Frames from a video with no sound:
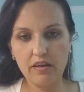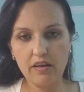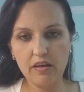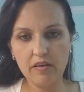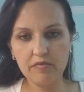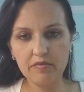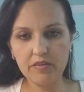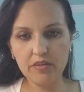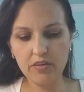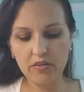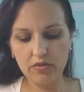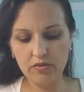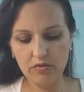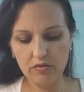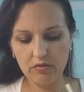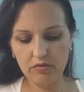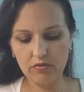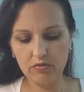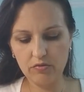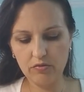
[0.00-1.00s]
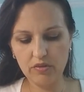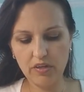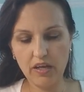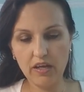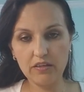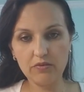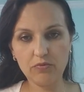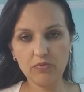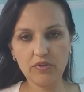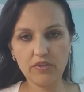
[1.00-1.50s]
after you do
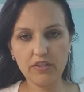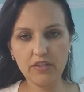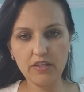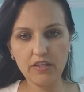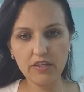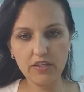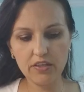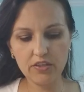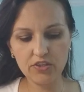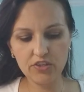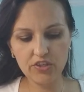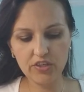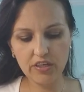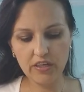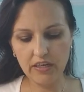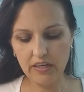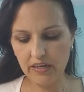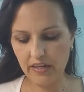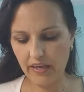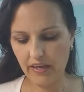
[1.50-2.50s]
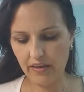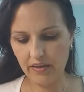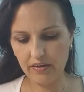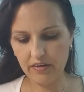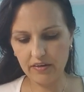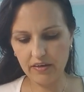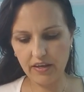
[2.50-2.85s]
that with each layer,